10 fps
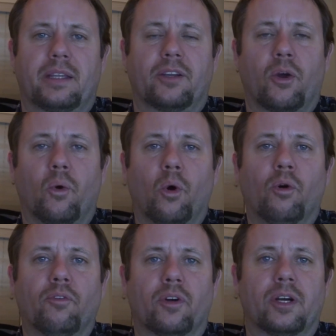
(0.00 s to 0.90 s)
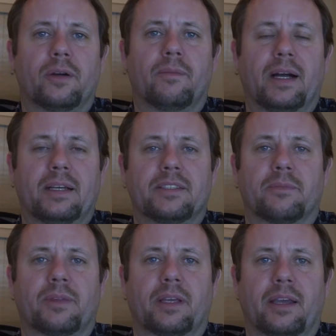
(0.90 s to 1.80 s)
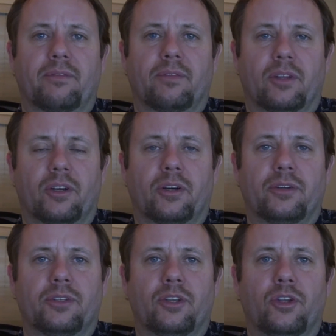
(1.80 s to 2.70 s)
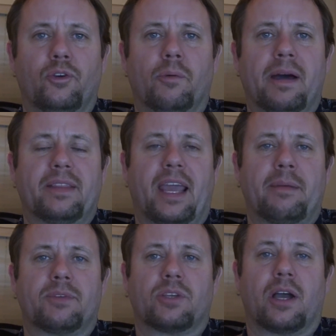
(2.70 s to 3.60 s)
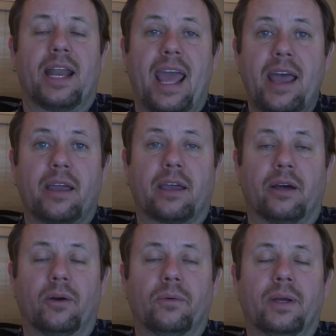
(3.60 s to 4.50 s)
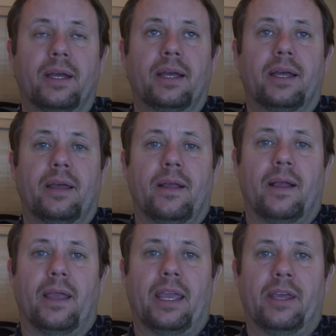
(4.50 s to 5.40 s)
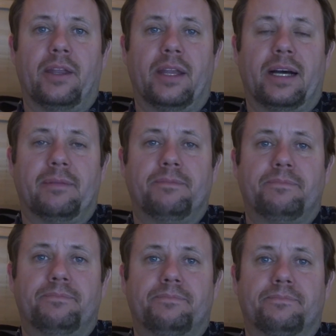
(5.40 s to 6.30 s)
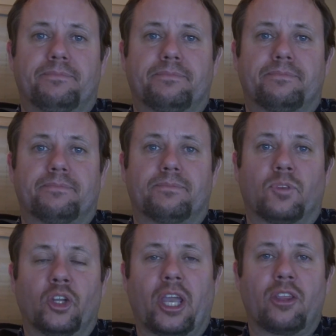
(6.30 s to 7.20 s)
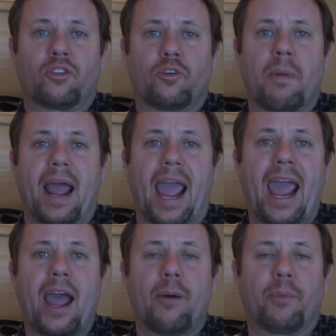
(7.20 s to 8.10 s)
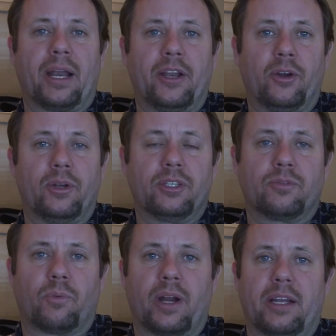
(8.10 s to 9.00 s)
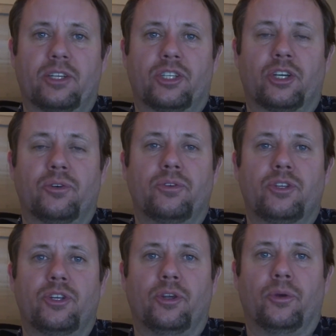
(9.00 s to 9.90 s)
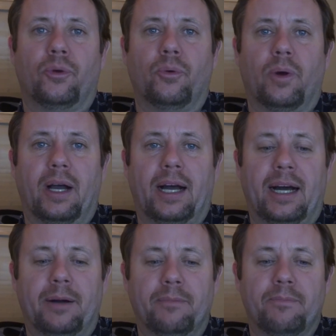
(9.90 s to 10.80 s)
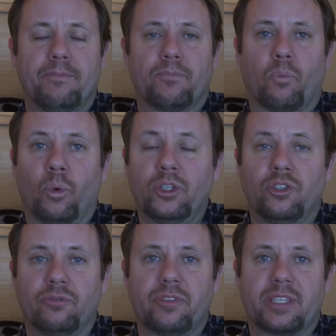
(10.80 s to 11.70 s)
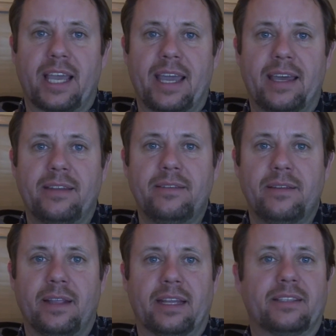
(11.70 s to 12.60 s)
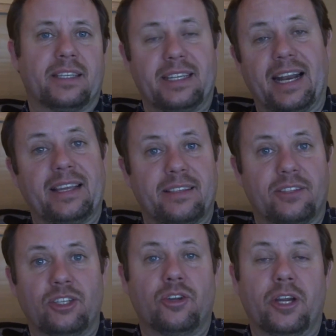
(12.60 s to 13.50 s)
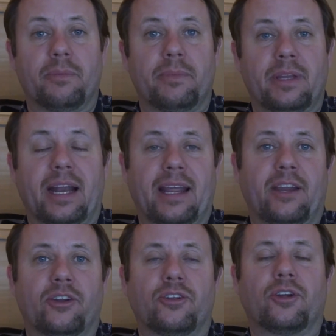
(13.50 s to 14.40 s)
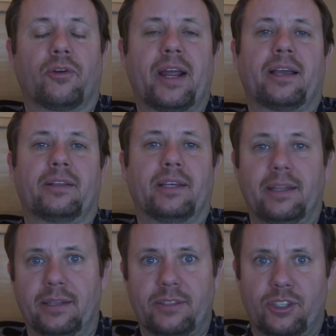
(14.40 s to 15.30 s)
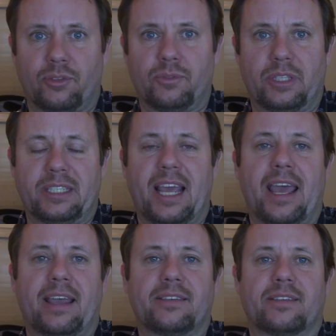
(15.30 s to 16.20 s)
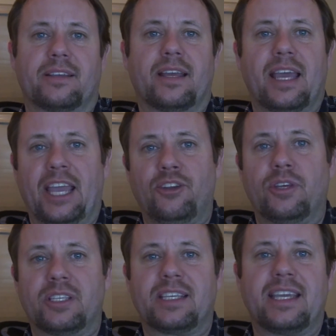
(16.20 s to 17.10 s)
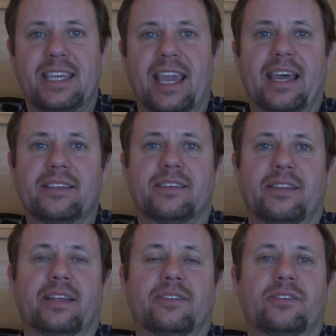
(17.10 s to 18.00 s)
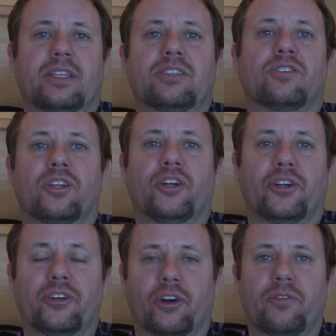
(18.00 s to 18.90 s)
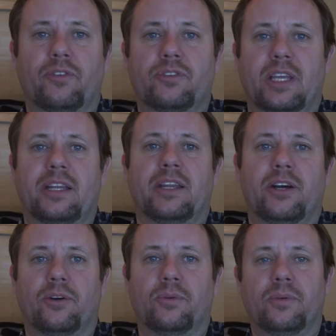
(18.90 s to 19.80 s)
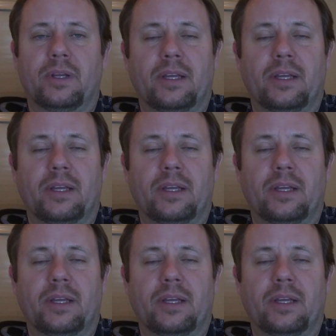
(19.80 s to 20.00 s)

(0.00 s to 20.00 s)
and go over uh, something I've learned new about the Amazon Echo in um, looking through my app when I noticed where it shows you um, what you've said and it said did I did you hear did I hear you correctly and it shows the text and you can say yes and then it's it's learned or if you say no